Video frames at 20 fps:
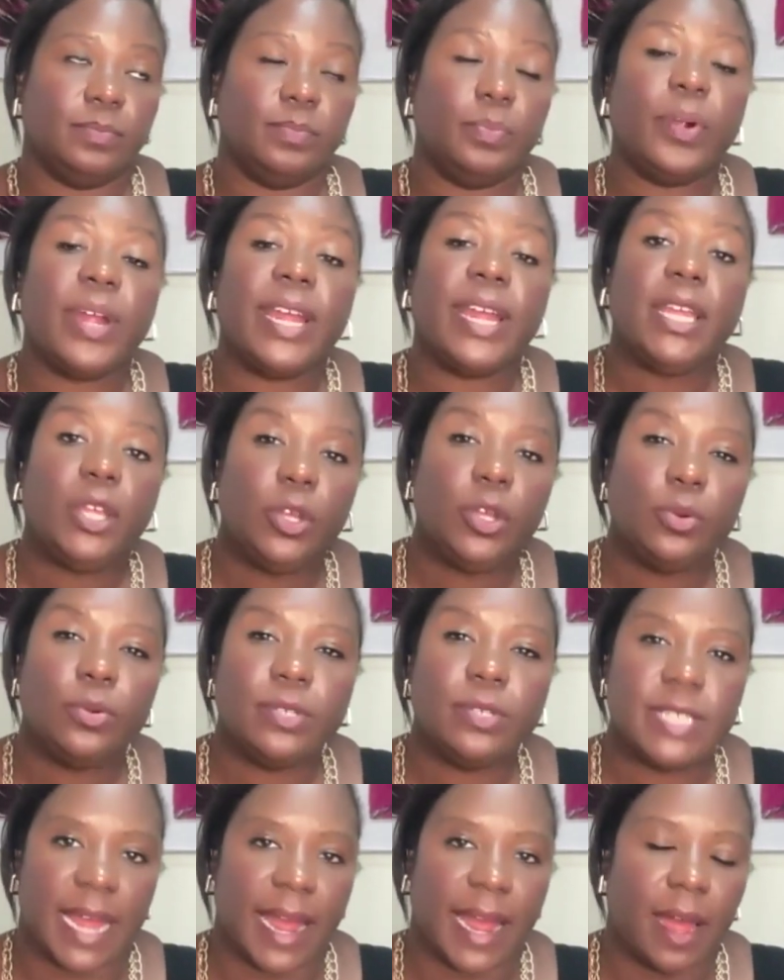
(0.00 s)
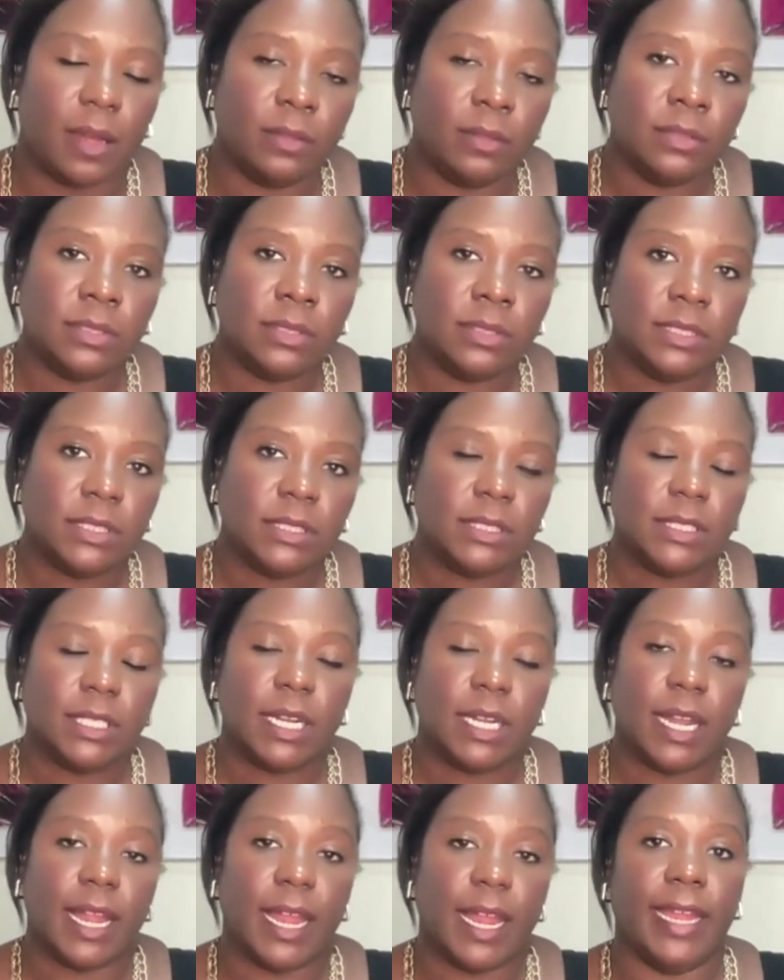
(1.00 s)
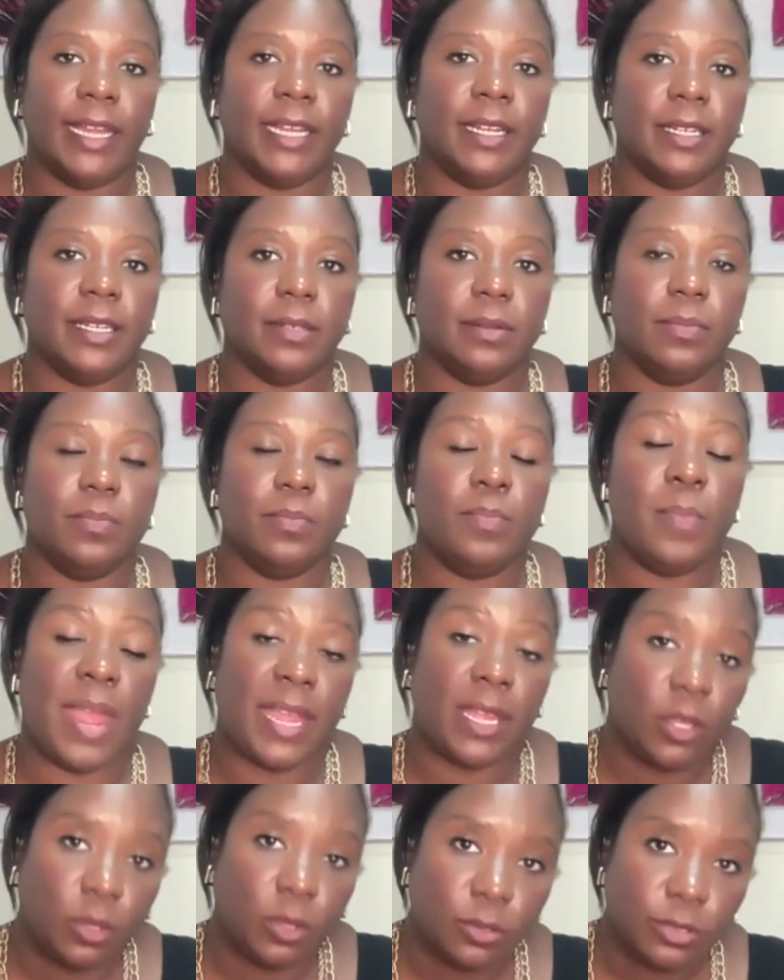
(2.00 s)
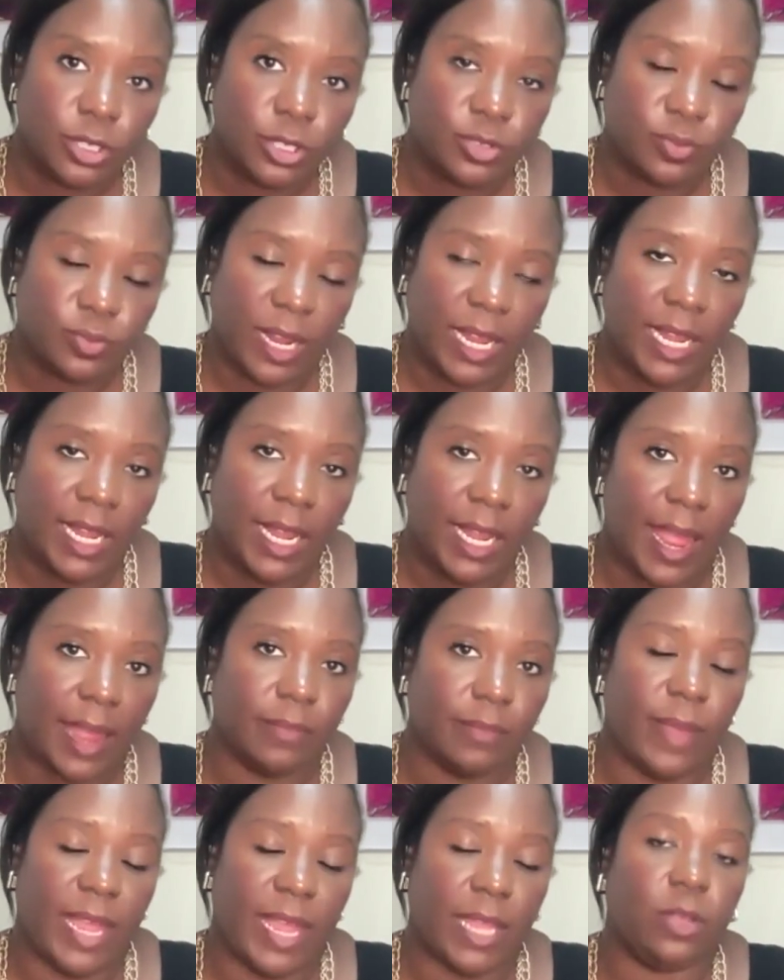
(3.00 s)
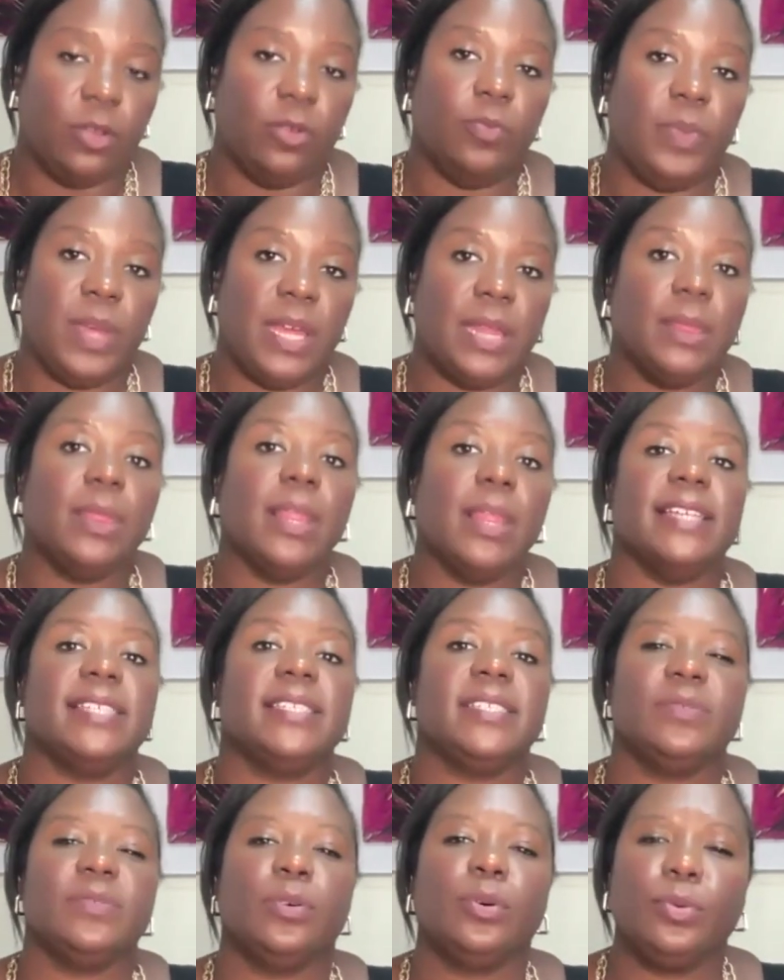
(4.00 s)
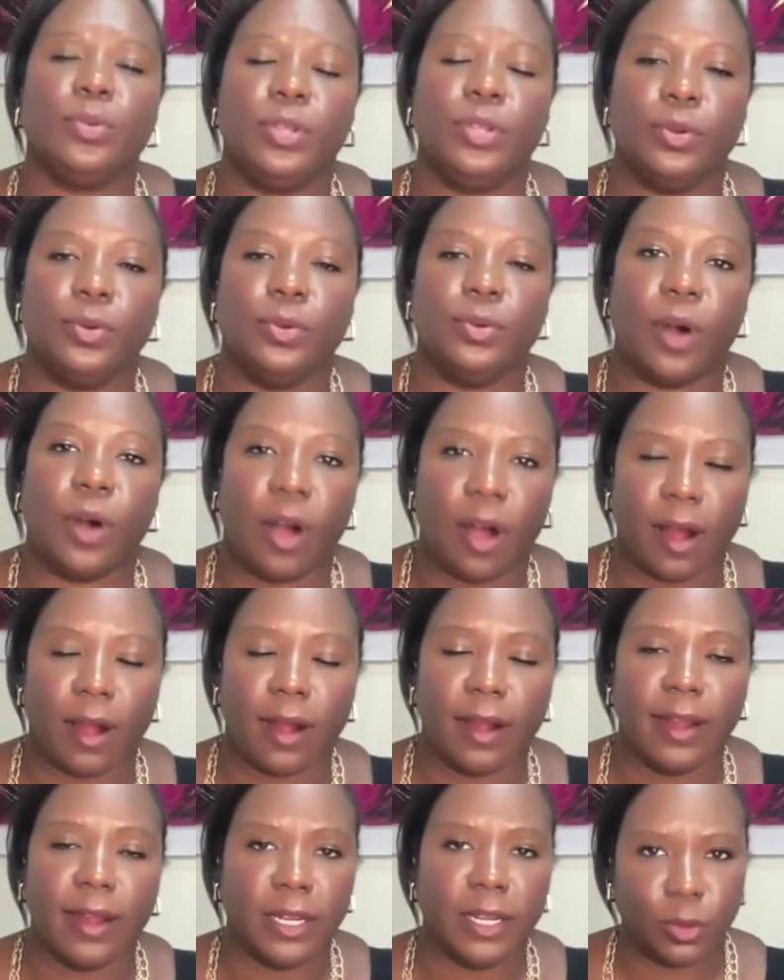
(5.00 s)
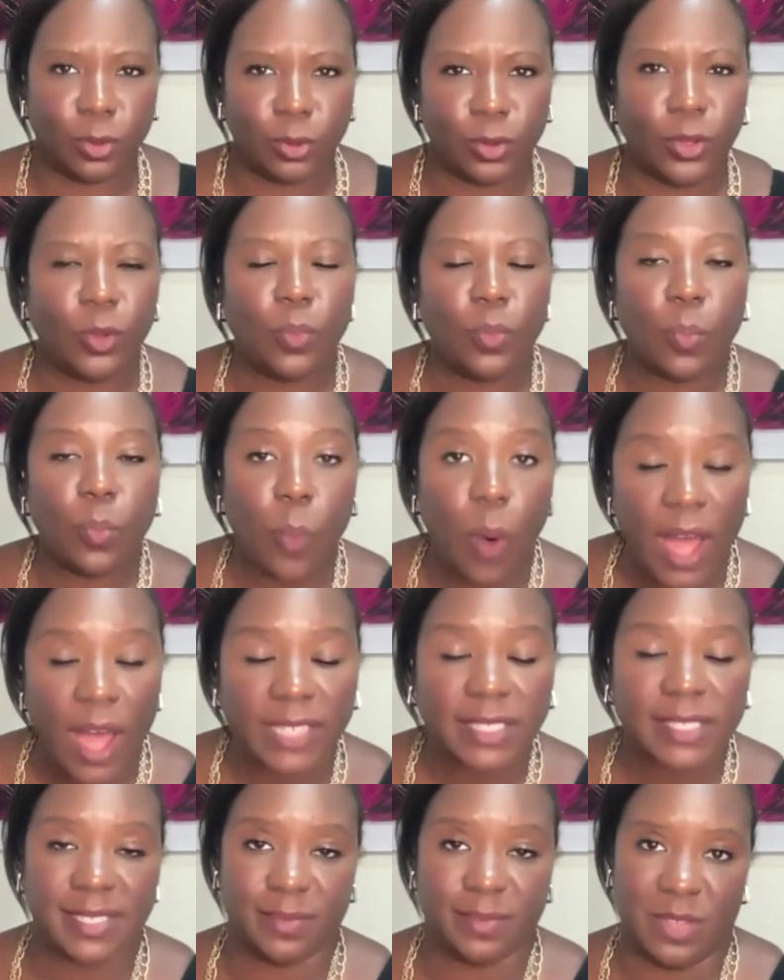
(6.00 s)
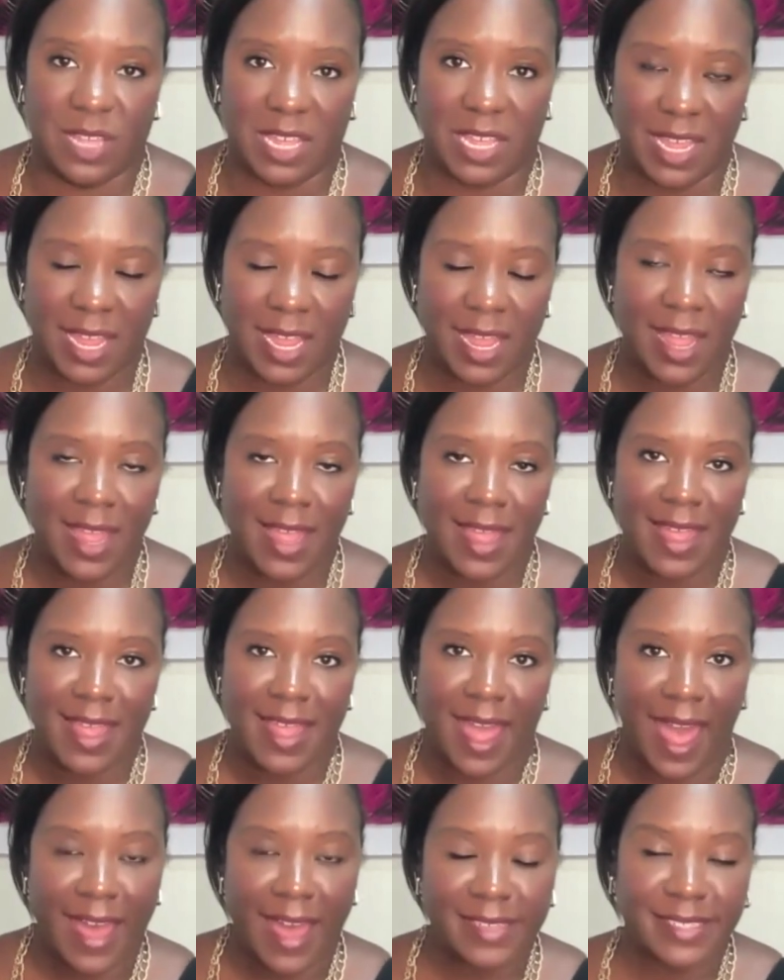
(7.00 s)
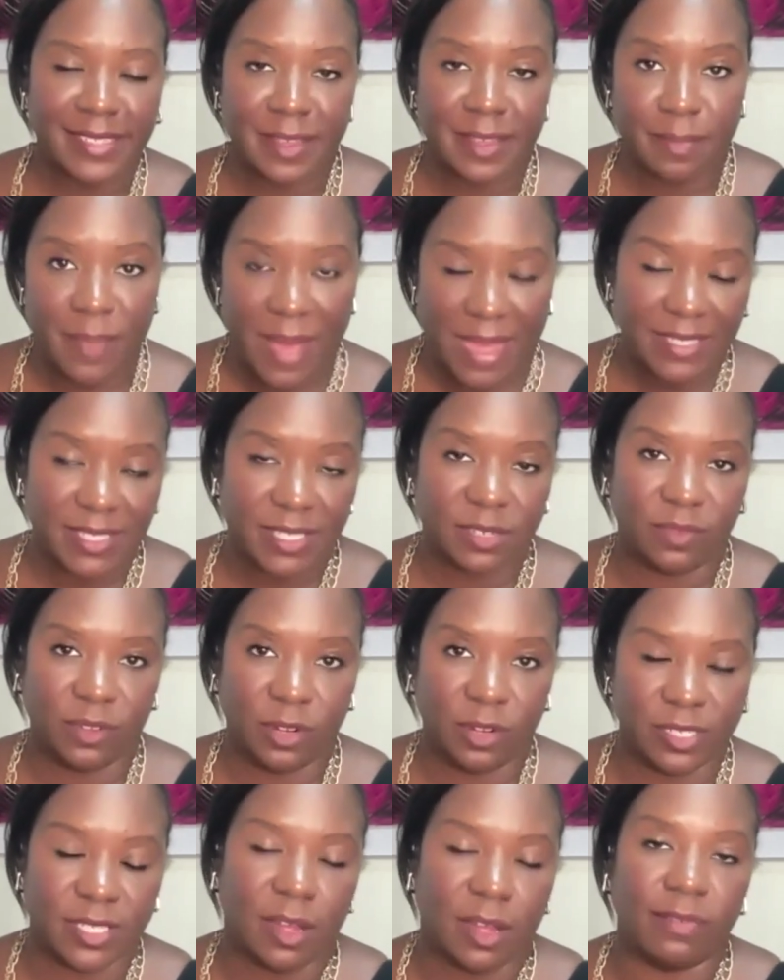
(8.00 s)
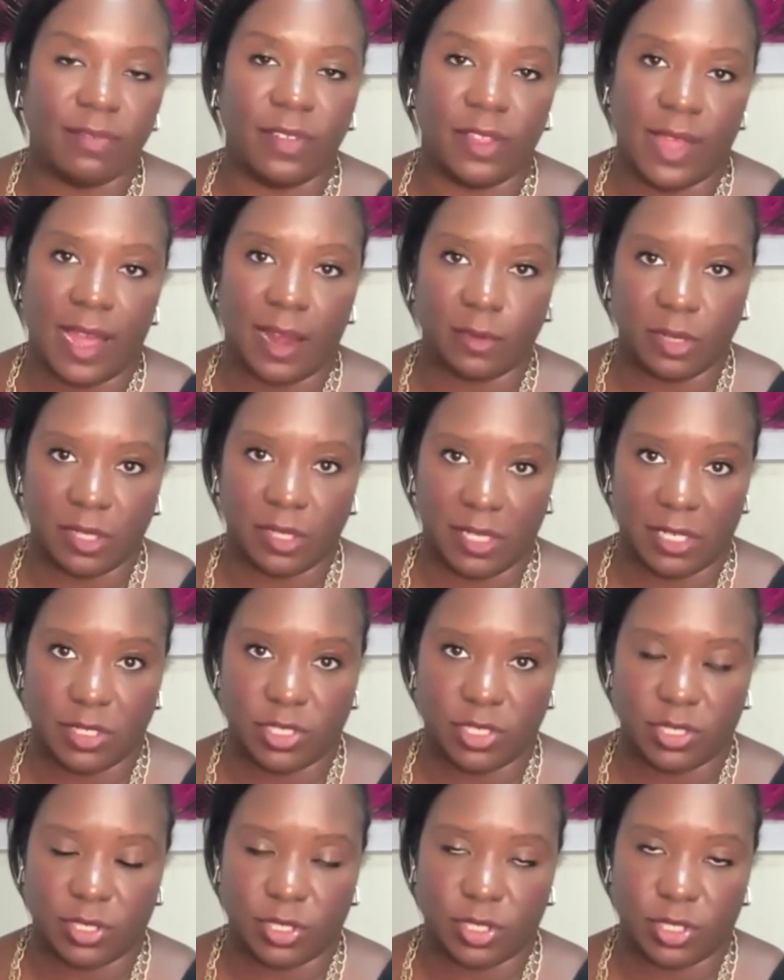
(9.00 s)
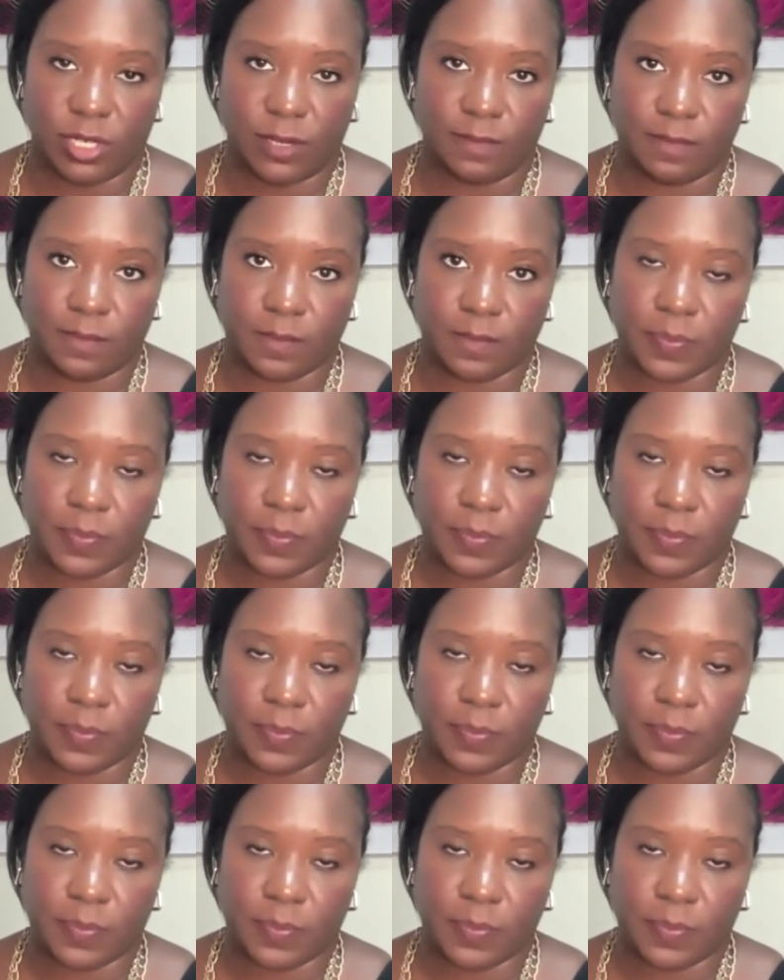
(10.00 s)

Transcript: bring you down and make you shrink and make you be less of who you are and who you want to be as the best of yourself in that relationship.